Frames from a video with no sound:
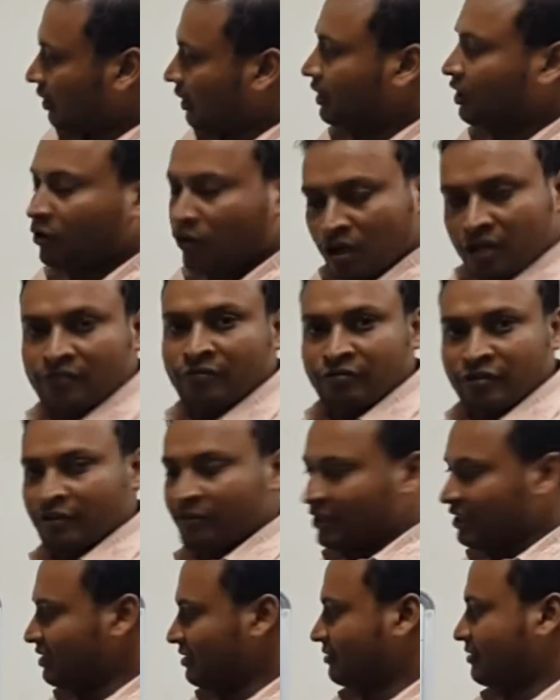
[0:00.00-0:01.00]
later on
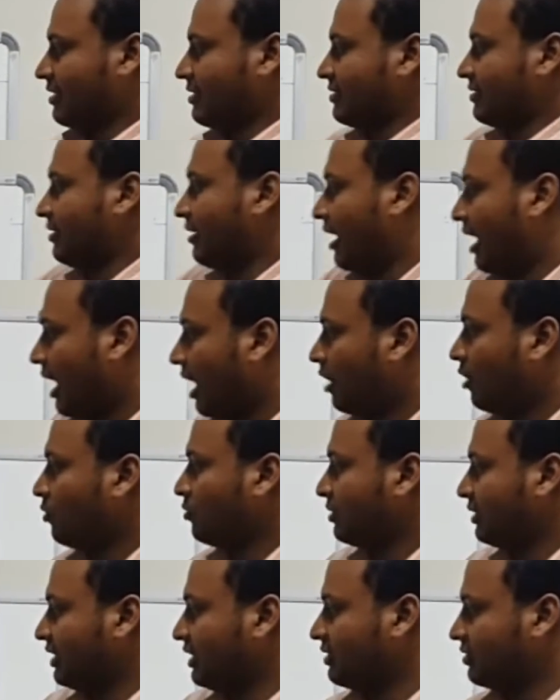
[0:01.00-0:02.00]
we will discuss
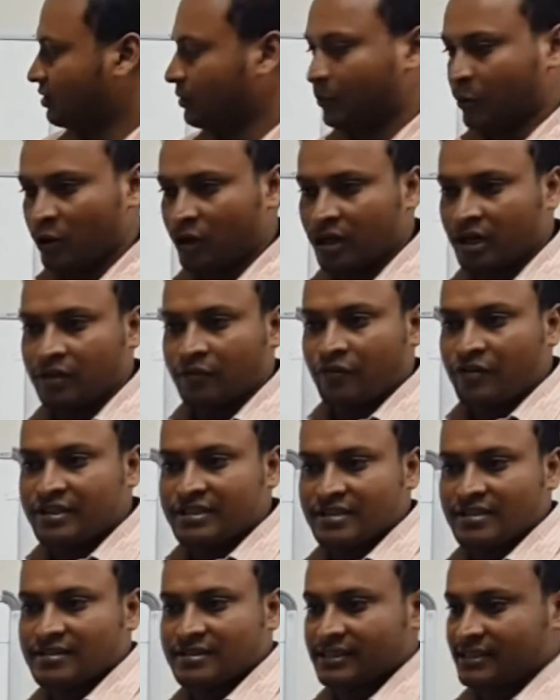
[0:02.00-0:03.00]
how these product
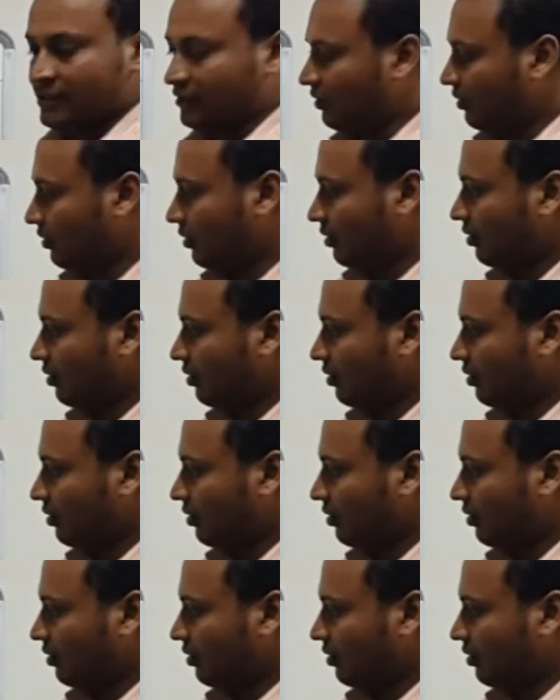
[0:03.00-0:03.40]
features is